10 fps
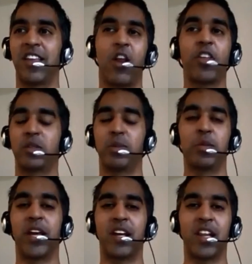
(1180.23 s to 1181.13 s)
And all these
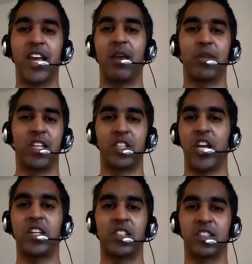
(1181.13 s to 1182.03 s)
people that claim the
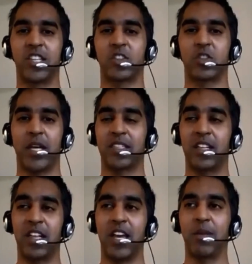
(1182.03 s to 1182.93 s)
exchanges, the central
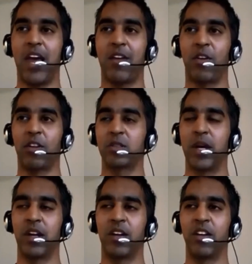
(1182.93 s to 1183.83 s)
banks that claim they have all
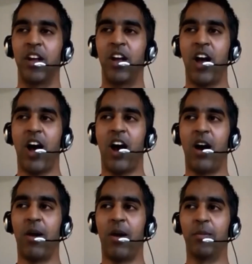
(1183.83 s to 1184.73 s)
this metal,
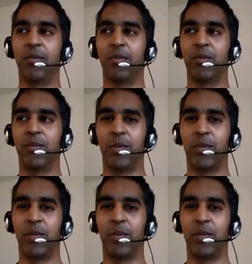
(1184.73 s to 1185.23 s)
um,